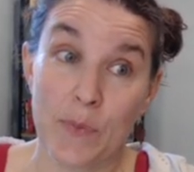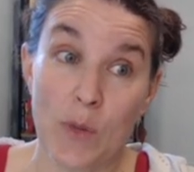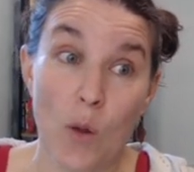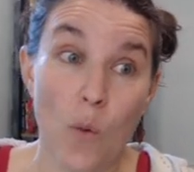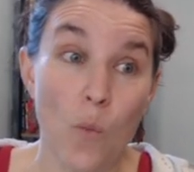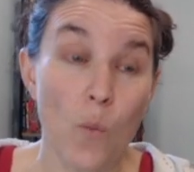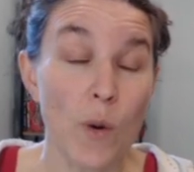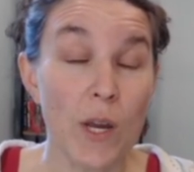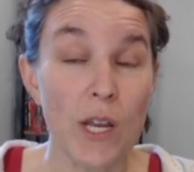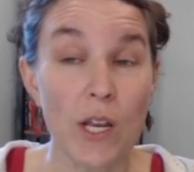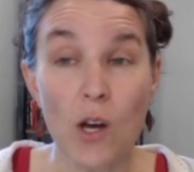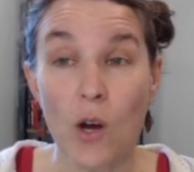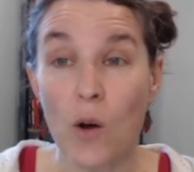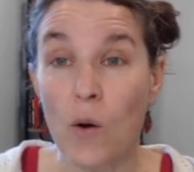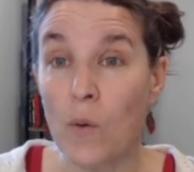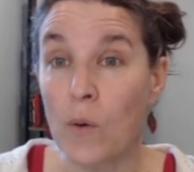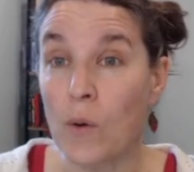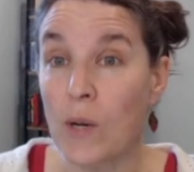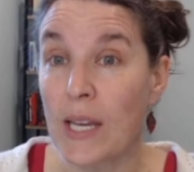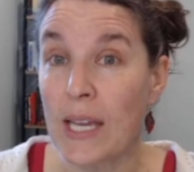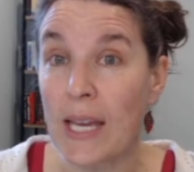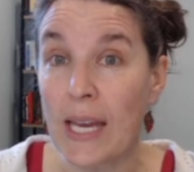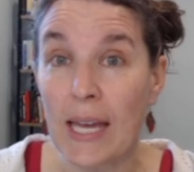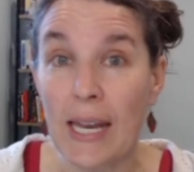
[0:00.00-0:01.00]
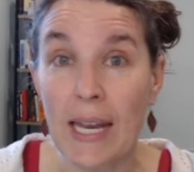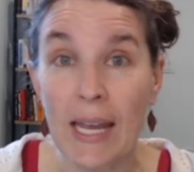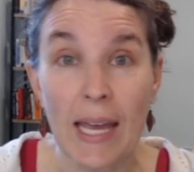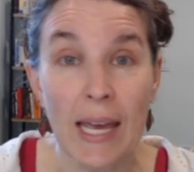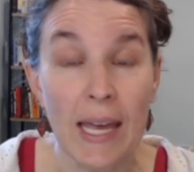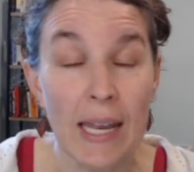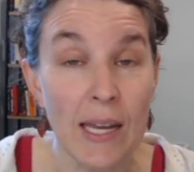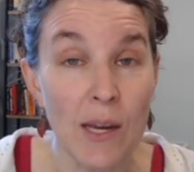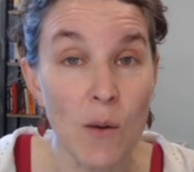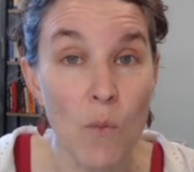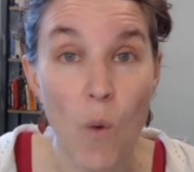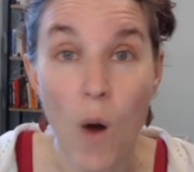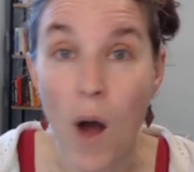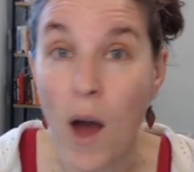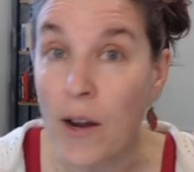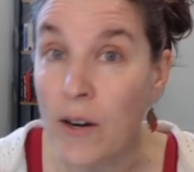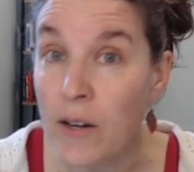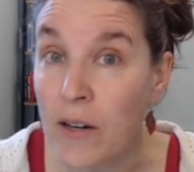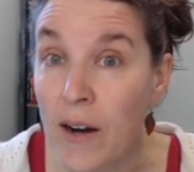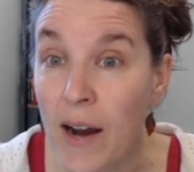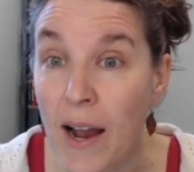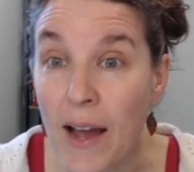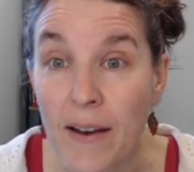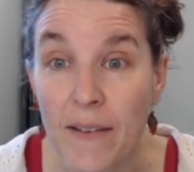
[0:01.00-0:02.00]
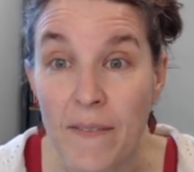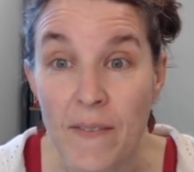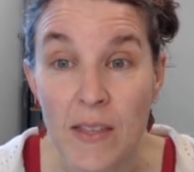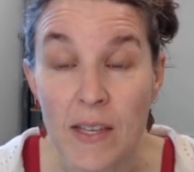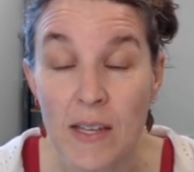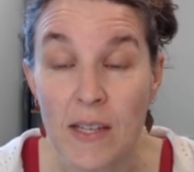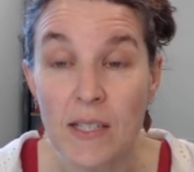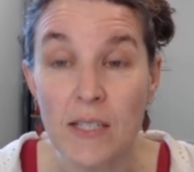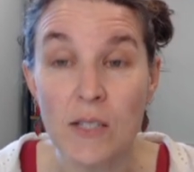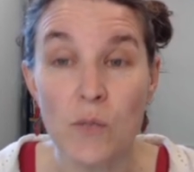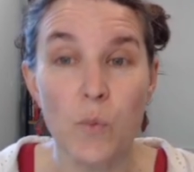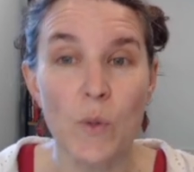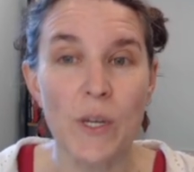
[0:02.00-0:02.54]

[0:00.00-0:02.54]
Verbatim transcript: We don't get any water out of this.